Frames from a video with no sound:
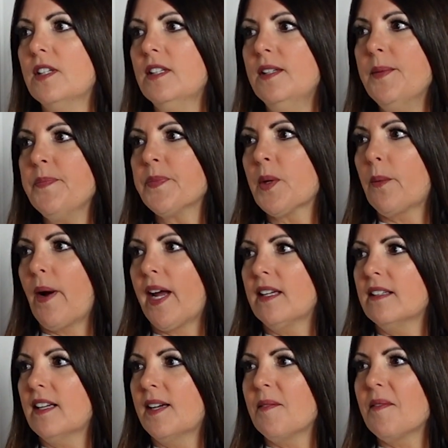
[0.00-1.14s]
Yeah.
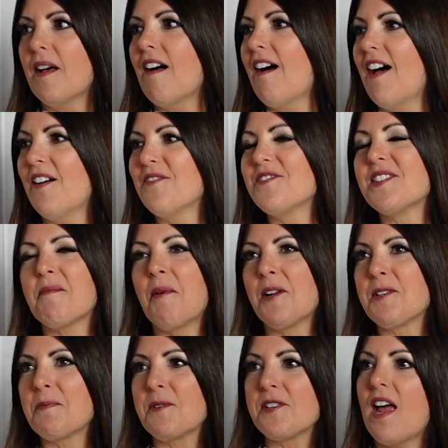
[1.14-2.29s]
Right. I, I have some
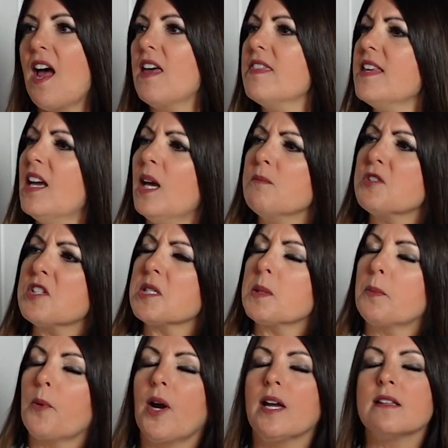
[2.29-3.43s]
entrepreneurs. I think I'm just
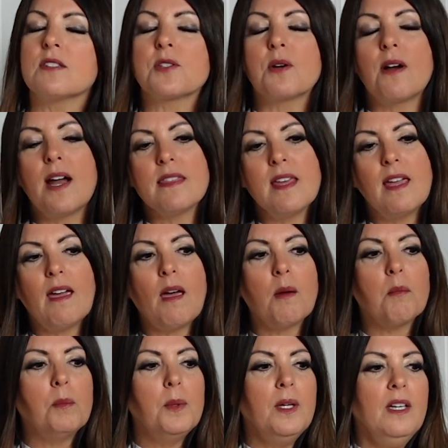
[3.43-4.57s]
depressed, or I think
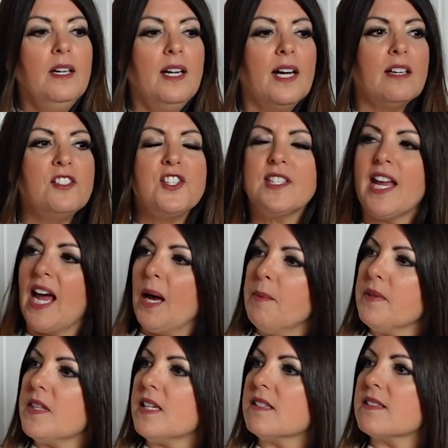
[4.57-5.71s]
I'm just
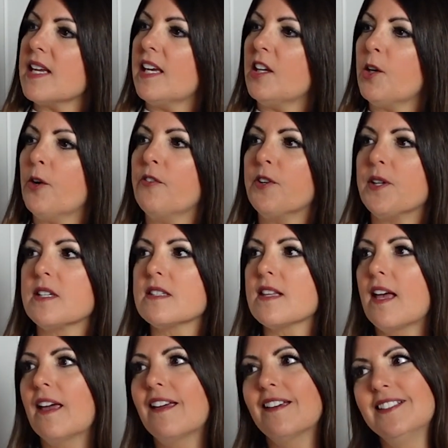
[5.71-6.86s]
apathy has taken over, and it's
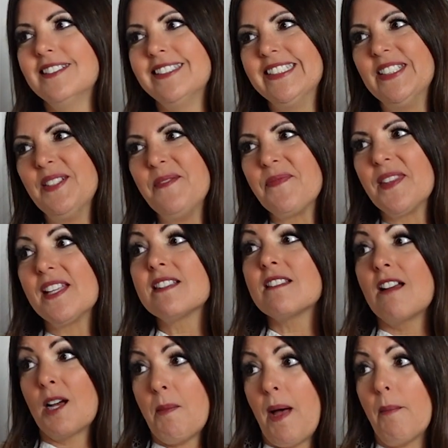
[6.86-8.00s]
like, let's
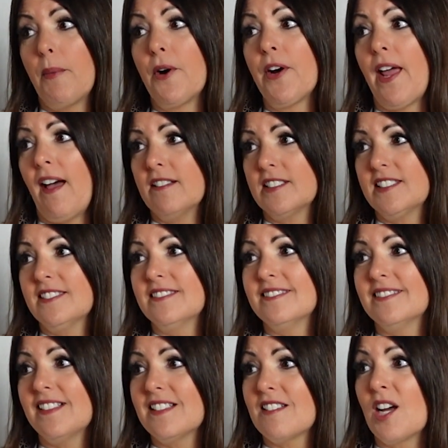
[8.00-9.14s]
talk about burnout.
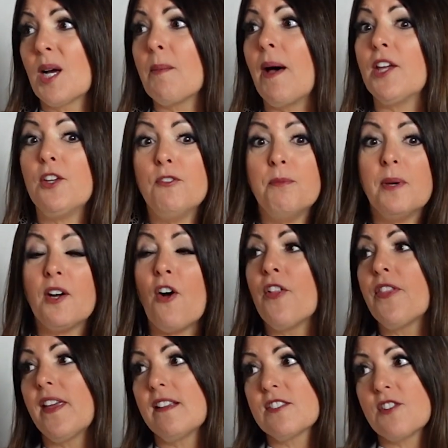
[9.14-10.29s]
Let's talk about you've been all
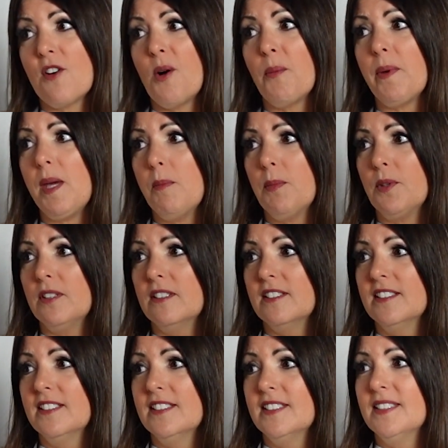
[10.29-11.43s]
things to all people.
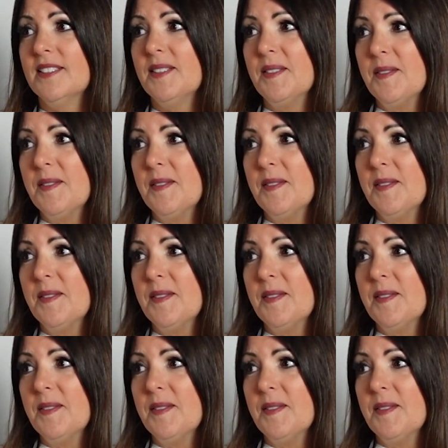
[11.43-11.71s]
Right.